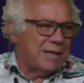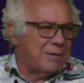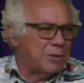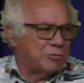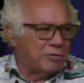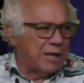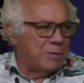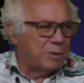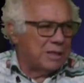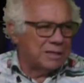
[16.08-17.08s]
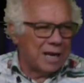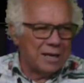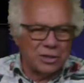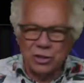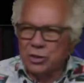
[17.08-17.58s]
was red when I
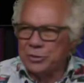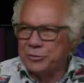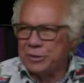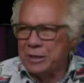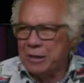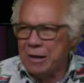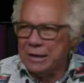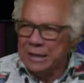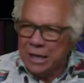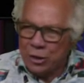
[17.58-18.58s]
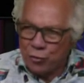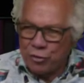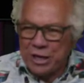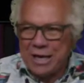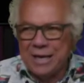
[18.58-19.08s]
started the show at 3 o'clock,
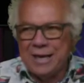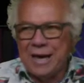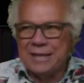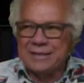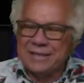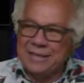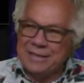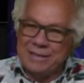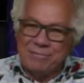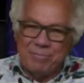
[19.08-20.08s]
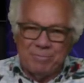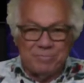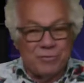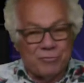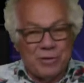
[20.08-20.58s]
green at uh,
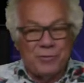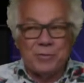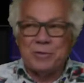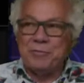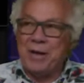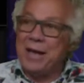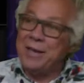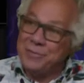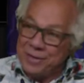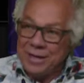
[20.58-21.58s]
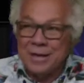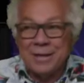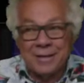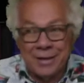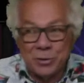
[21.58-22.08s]
355.
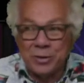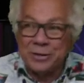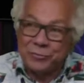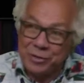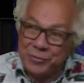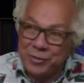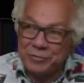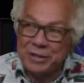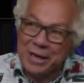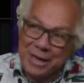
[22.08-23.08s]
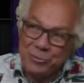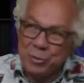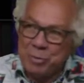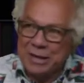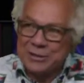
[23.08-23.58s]
Guess what? 359
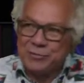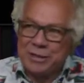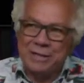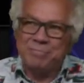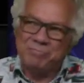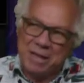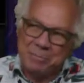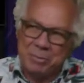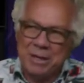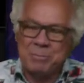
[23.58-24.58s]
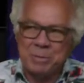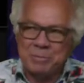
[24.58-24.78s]
went back to red. Not big, but